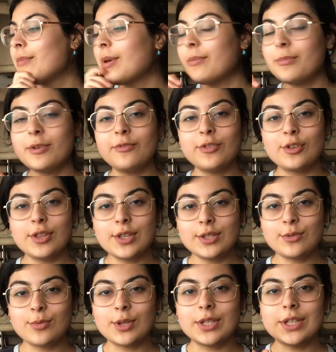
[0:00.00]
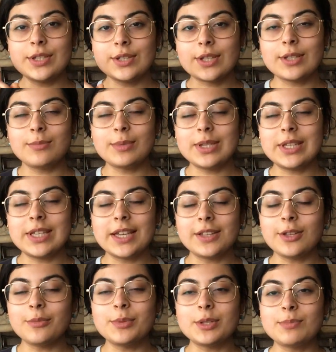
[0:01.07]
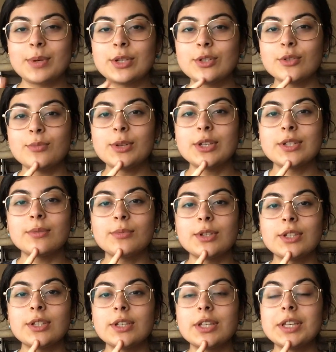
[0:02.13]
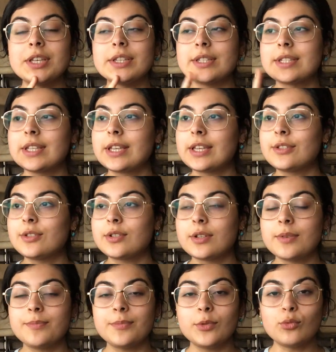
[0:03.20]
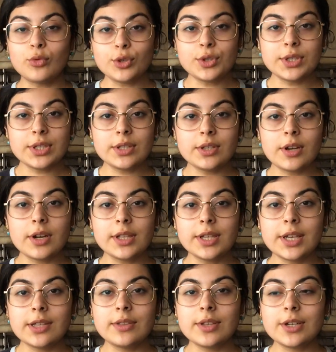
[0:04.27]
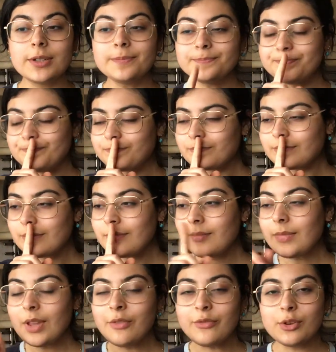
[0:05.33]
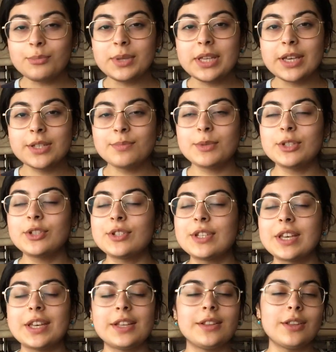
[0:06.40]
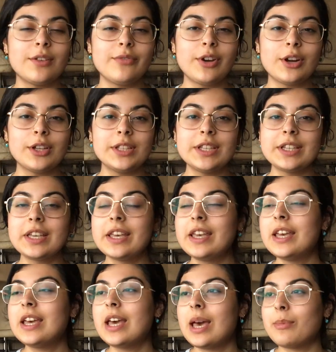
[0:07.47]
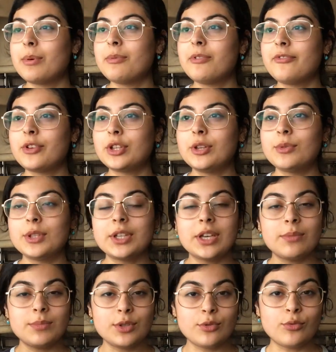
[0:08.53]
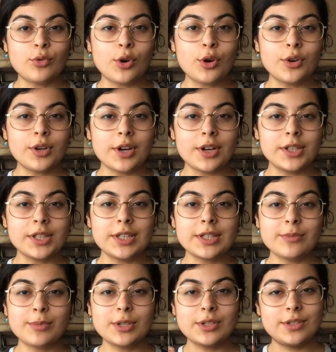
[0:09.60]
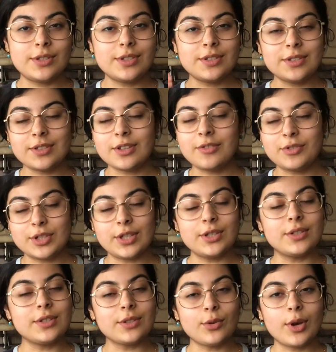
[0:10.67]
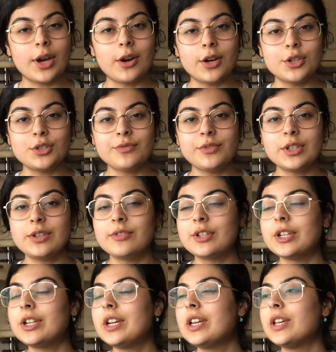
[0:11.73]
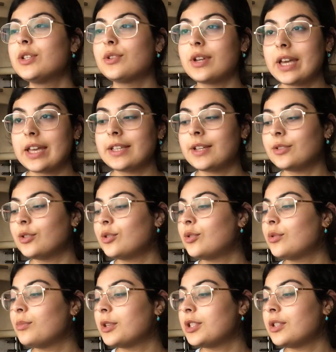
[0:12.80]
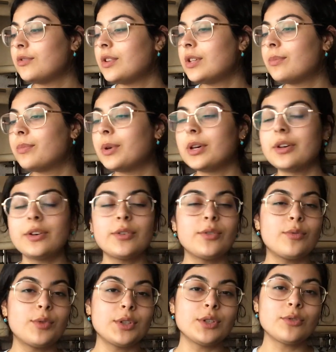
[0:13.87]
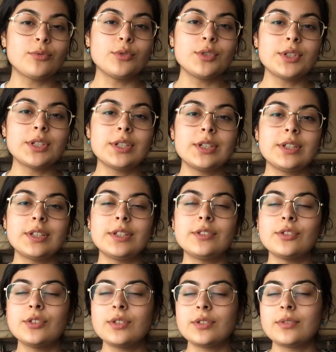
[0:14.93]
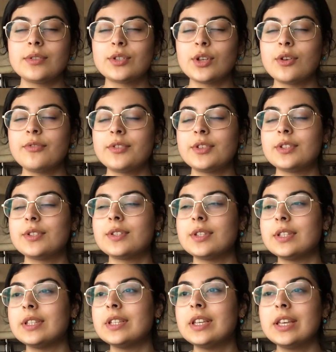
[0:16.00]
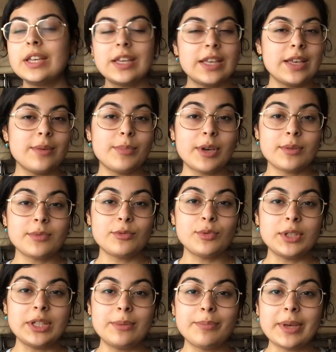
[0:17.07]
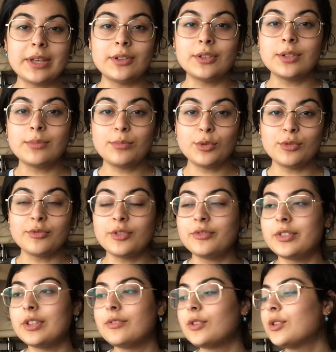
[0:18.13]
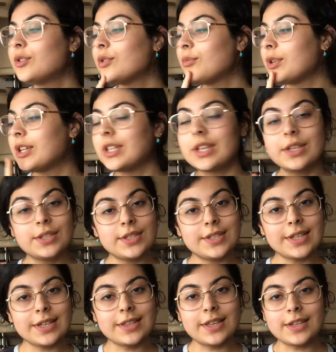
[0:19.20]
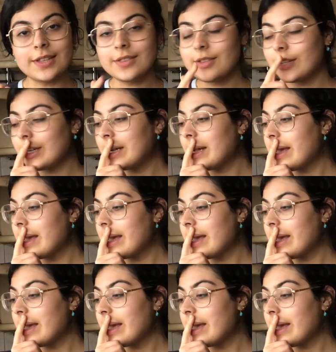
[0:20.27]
But for this one it's going to be a little bit special because I'm going to stick in some roasted garlic in there. For me, as much as I love garlic, I'm a bit funny when it comes to raw garlic because obviously it's quite a harsh flavour, so I can't handle too much of it, but when it's roasted it just softens and becomes a really mild, beautiful flavour, so we're going to stick that in there.